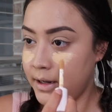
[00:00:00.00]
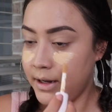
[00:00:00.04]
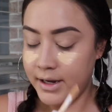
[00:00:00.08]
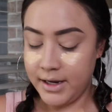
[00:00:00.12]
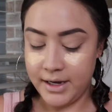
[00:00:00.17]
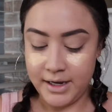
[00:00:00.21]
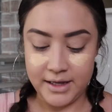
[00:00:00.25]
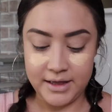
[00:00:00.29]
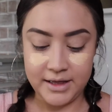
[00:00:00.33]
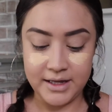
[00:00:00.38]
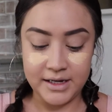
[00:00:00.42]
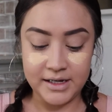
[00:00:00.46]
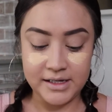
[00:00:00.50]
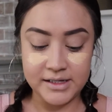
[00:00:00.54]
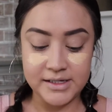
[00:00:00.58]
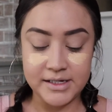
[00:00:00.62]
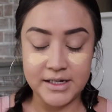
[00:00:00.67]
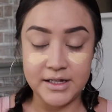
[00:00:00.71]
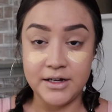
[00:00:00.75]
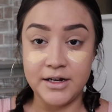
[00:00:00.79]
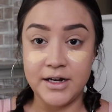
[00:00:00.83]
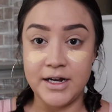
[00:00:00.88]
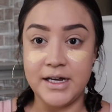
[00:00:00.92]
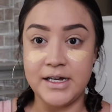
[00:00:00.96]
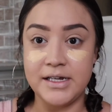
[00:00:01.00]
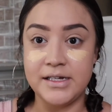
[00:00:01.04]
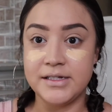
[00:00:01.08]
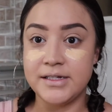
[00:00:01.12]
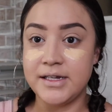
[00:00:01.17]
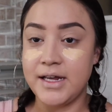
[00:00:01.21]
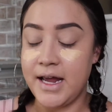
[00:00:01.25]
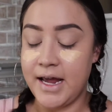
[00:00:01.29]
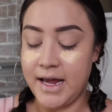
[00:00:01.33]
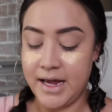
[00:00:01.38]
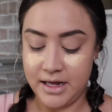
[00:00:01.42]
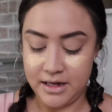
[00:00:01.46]
And the concealer is
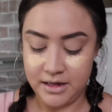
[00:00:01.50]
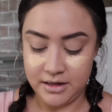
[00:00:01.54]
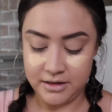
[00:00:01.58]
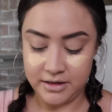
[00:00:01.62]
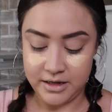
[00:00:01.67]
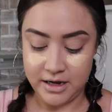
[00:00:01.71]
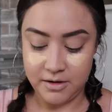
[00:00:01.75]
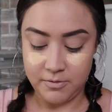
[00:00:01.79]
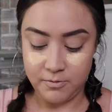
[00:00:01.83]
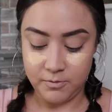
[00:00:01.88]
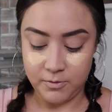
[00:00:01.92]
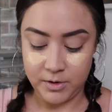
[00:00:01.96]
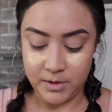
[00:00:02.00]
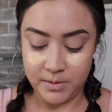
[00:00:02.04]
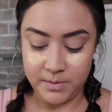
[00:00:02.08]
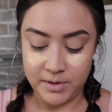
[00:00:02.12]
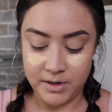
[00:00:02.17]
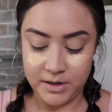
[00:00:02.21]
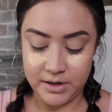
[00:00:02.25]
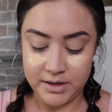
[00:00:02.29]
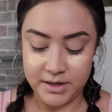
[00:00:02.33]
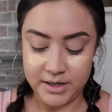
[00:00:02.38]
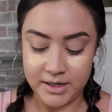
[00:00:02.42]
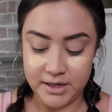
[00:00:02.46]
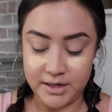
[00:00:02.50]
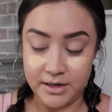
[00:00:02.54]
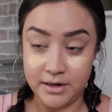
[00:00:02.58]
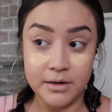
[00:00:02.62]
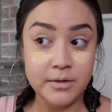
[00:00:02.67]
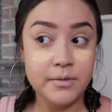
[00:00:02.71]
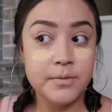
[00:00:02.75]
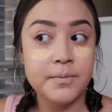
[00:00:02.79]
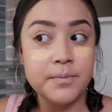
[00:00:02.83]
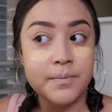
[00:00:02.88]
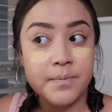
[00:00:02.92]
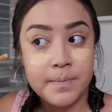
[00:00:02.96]
a lot warmer than
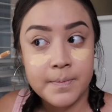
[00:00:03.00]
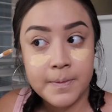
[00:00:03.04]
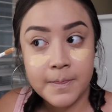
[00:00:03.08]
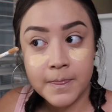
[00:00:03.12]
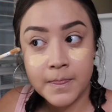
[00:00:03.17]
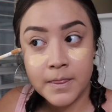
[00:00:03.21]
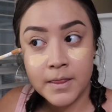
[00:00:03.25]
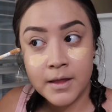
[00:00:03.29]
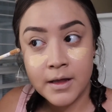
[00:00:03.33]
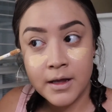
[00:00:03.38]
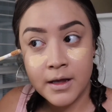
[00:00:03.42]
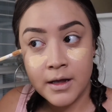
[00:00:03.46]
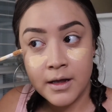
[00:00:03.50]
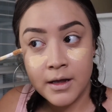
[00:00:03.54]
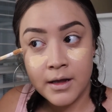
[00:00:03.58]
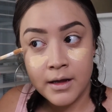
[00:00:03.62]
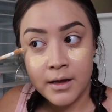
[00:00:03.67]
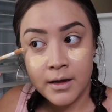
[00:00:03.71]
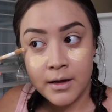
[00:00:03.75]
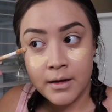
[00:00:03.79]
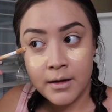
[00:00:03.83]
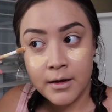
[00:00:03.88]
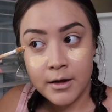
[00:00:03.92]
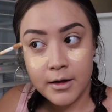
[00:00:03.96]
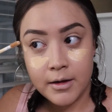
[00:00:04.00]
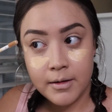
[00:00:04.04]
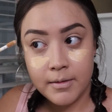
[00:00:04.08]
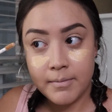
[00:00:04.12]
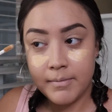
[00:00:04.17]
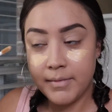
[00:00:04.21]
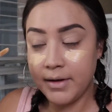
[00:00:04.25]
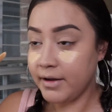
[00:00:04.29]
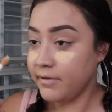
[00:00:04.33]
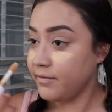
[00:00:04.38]
my